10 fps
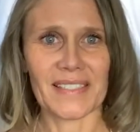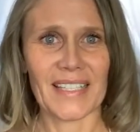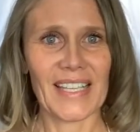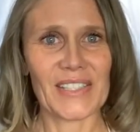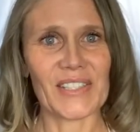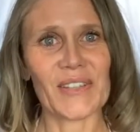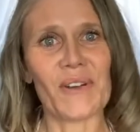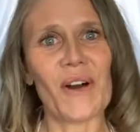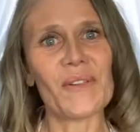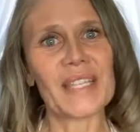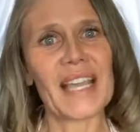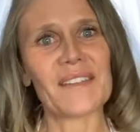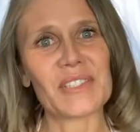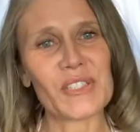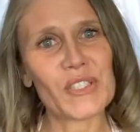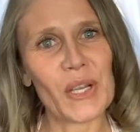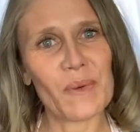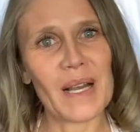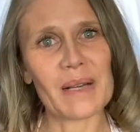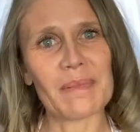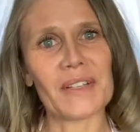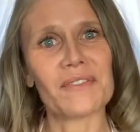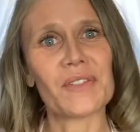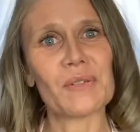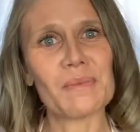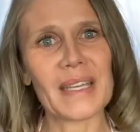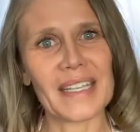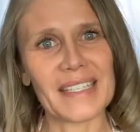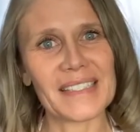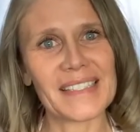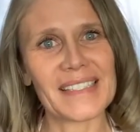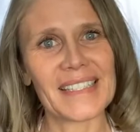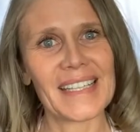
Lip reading: So you only have to show up a few minutes